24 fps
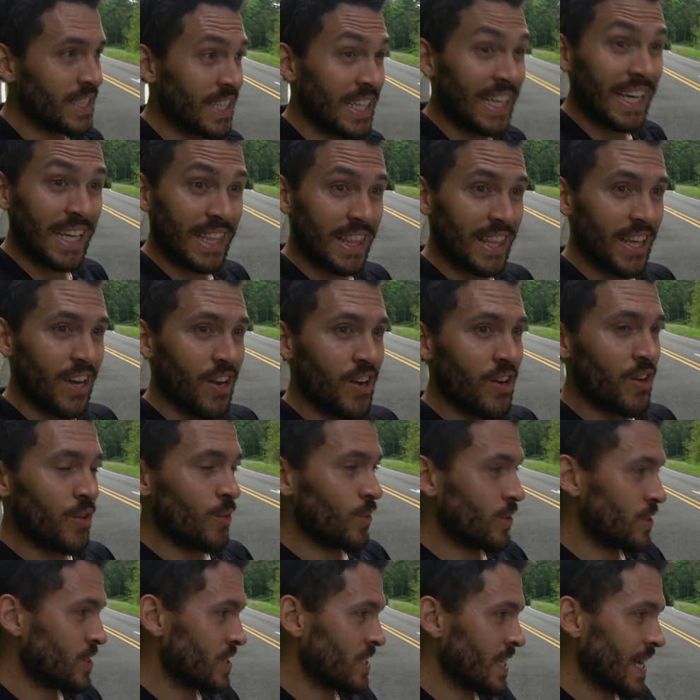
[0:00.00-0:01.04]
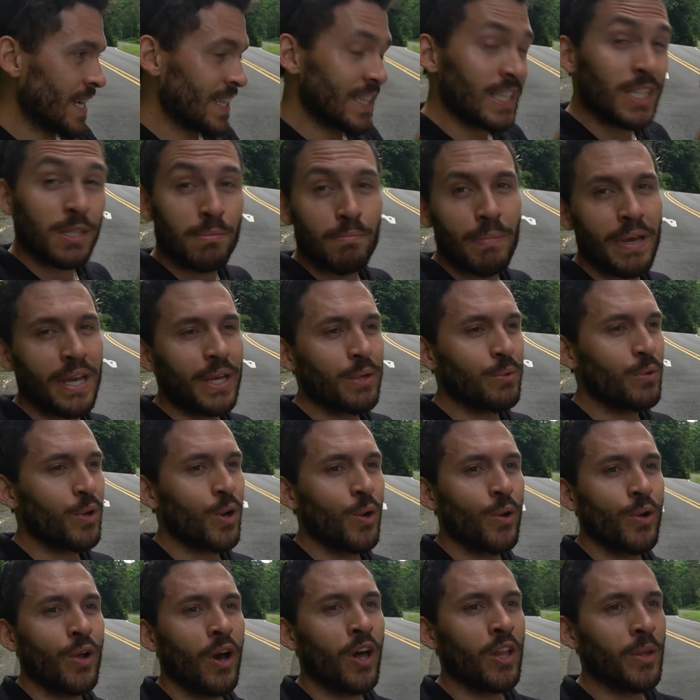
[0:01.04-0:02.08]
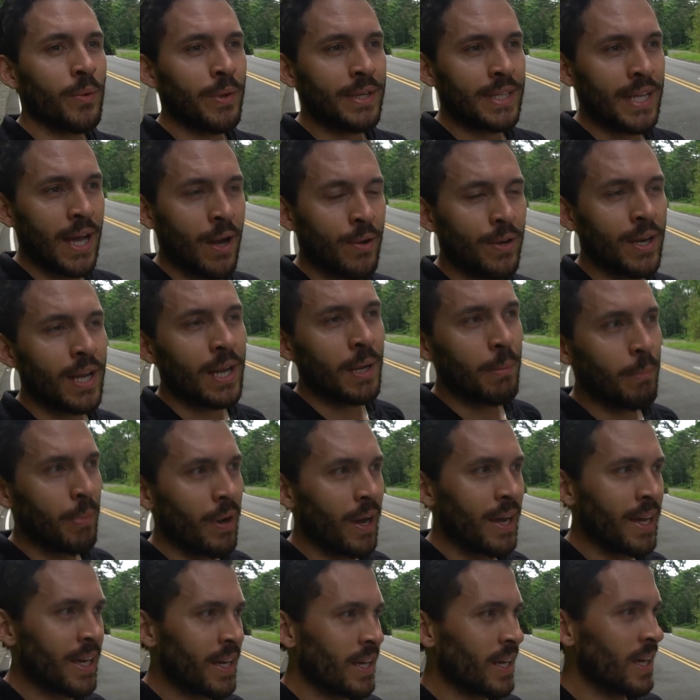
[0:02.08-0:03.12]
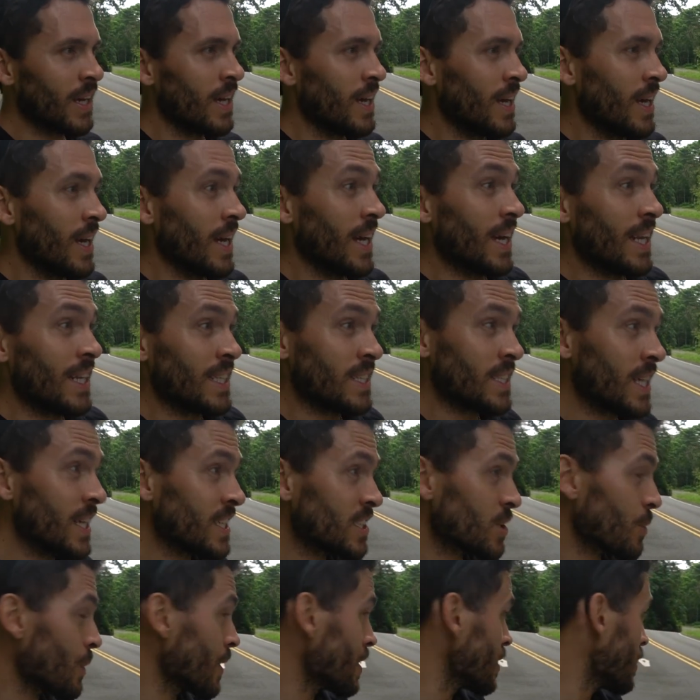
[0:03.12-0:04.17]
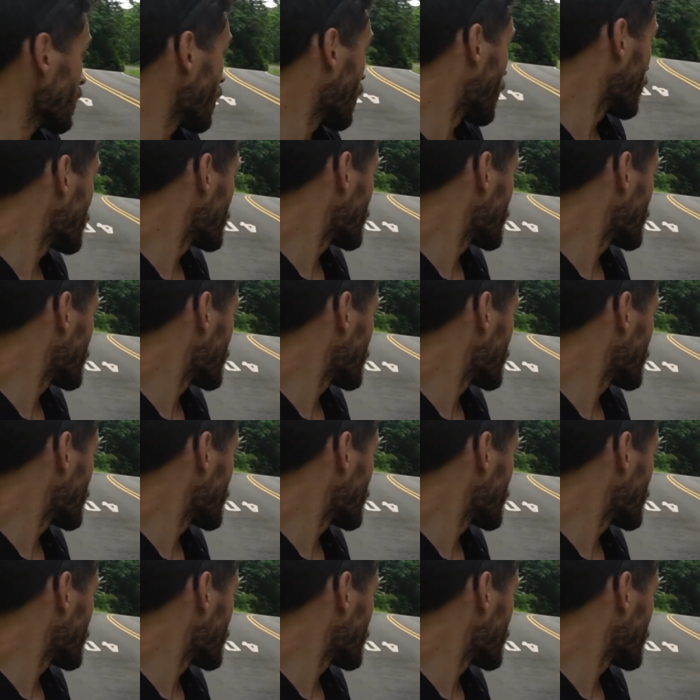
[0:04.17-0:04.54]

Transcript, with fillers: to get there, you just take this main road all the way down on a bike. And it takes quite a long